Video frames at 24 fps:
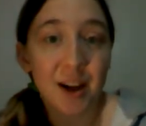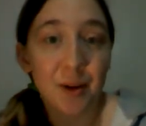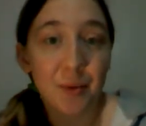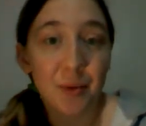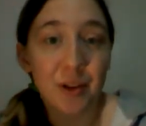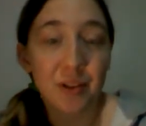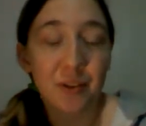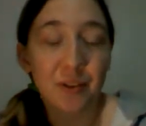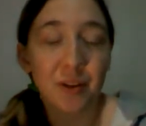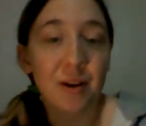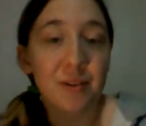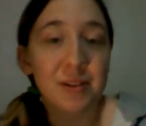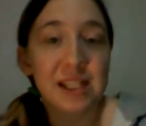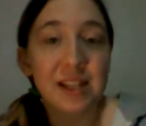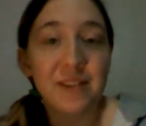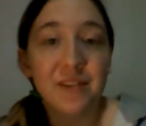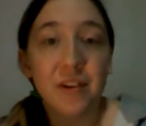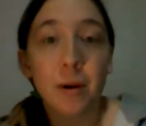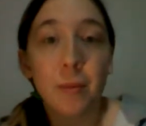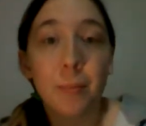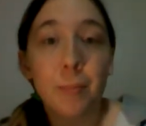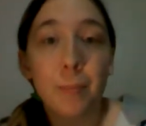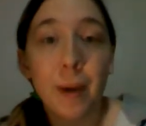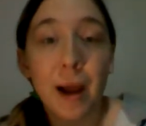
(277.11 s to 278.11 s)
whether I was
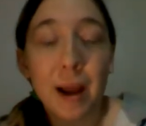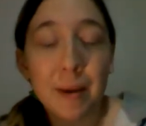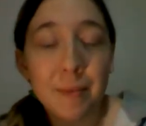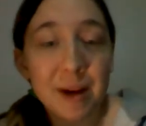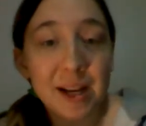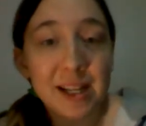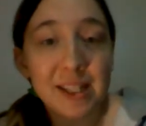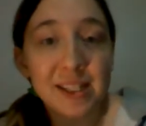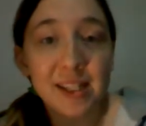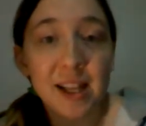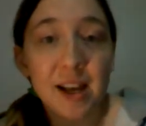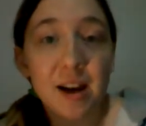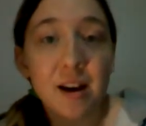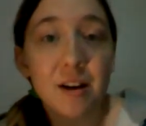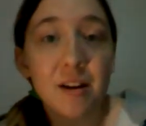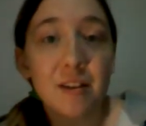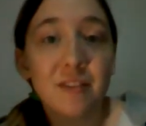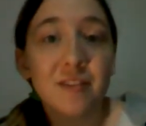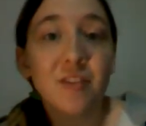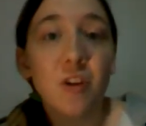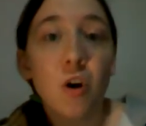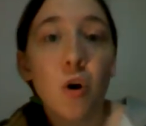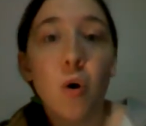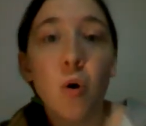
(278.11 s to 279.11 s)
living by
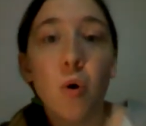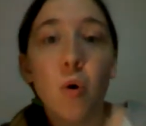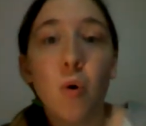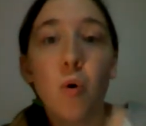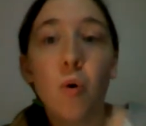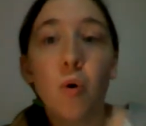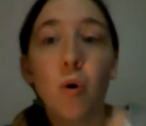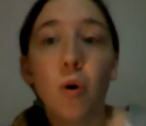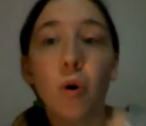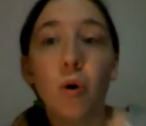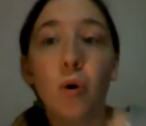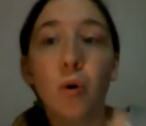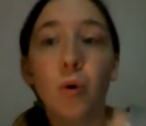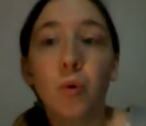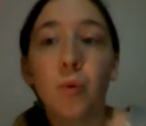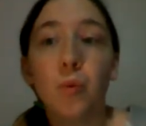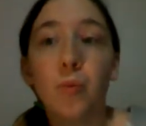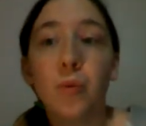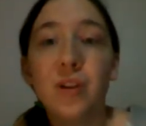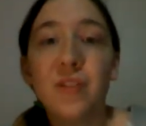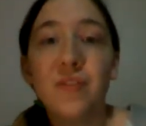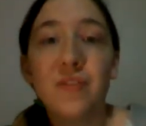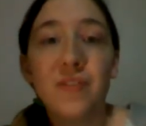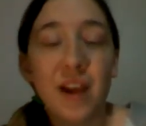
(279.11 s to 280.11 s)
myself or
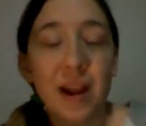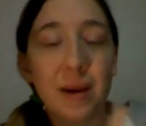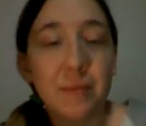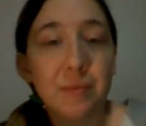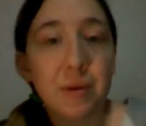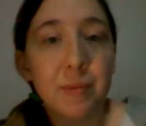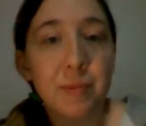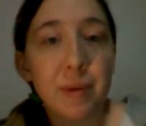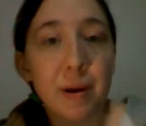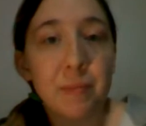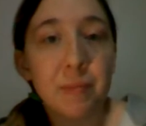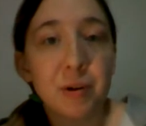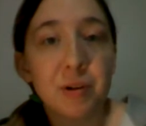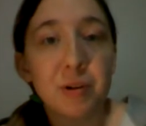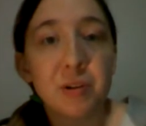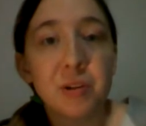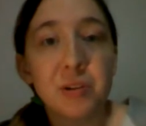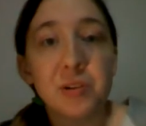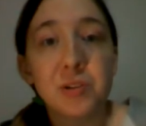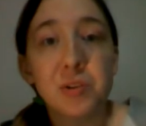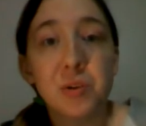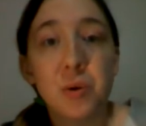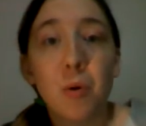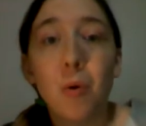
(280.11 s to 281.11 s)
with family
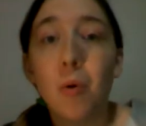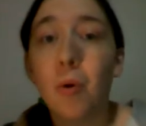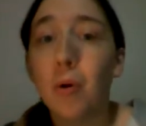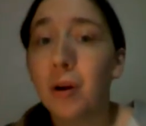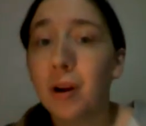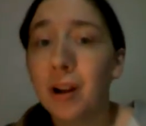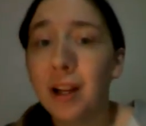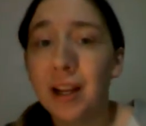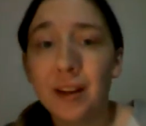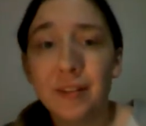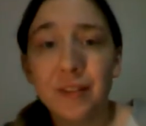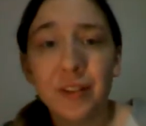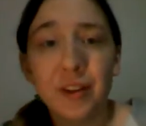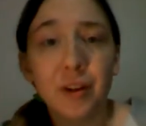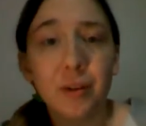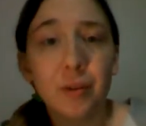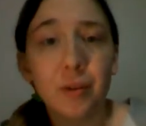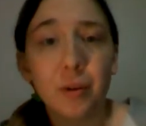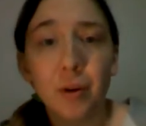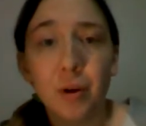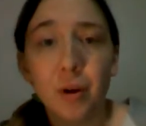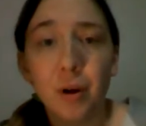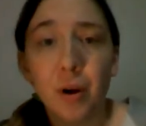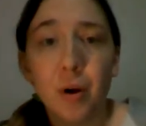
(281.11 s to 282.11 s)
members, or even
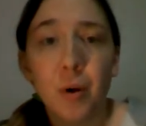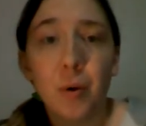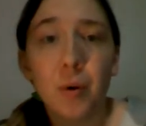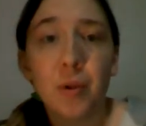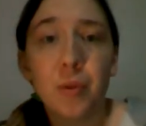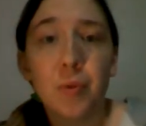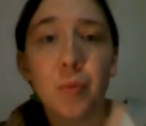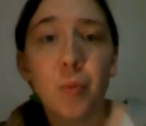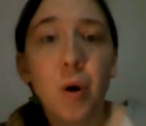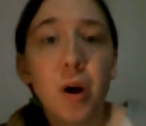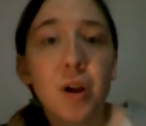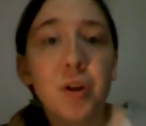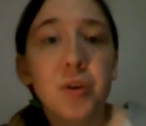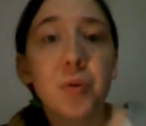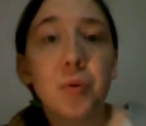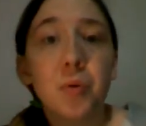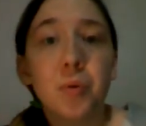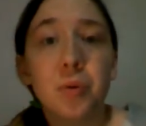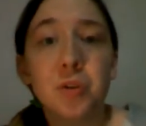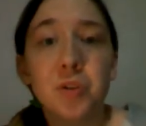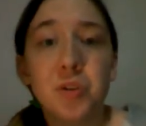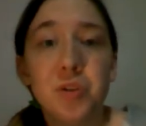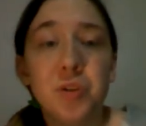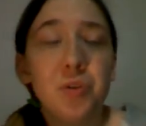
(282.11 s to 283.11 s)
with 1
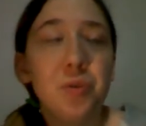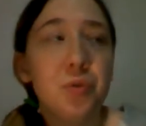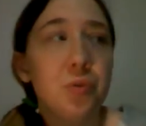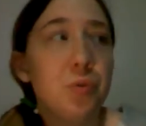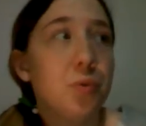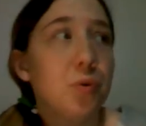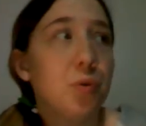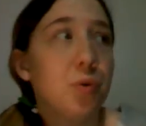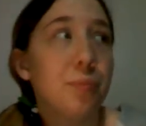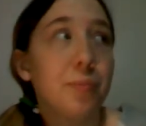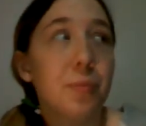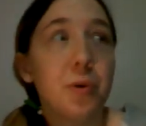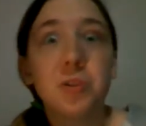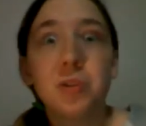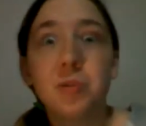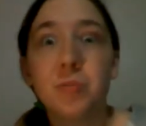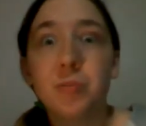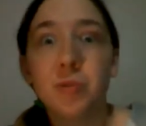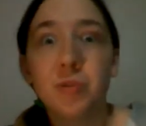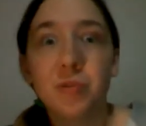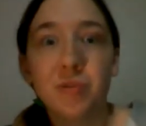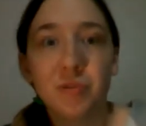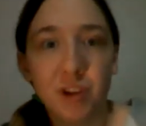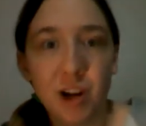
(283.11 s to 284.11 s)
or 2 or
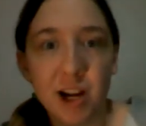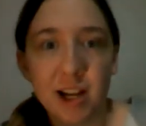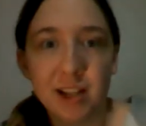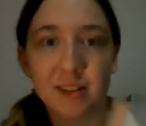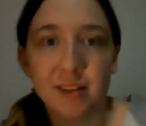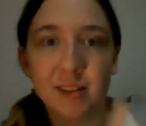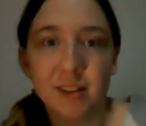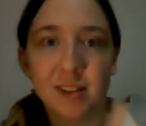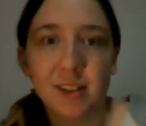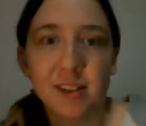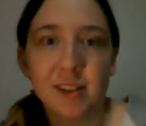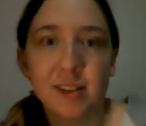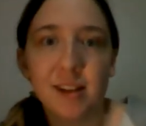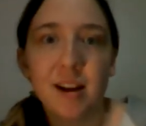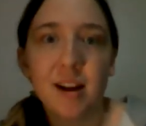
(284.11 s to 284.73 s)
multiple friends.